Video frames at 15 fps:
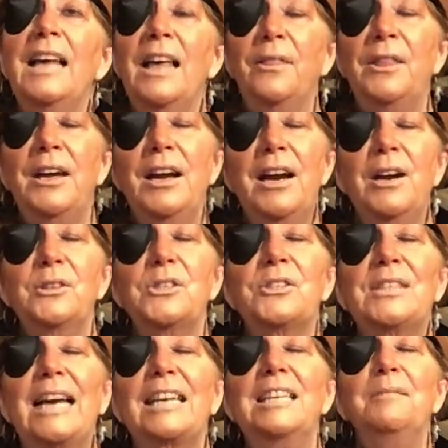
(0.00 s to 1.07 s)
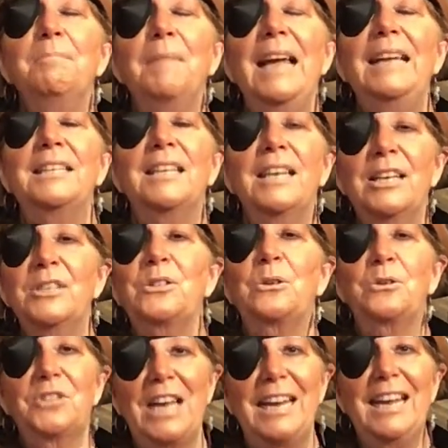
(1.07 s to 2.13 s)
there's a second mate, so
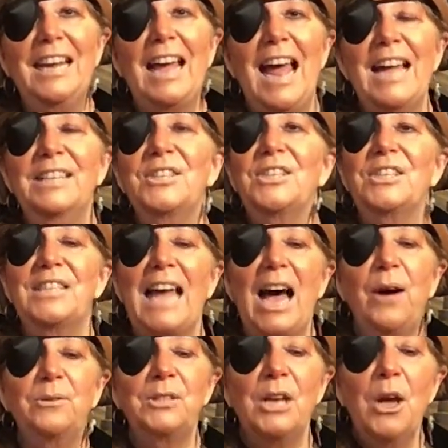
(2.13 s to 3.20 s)
steady and so stout.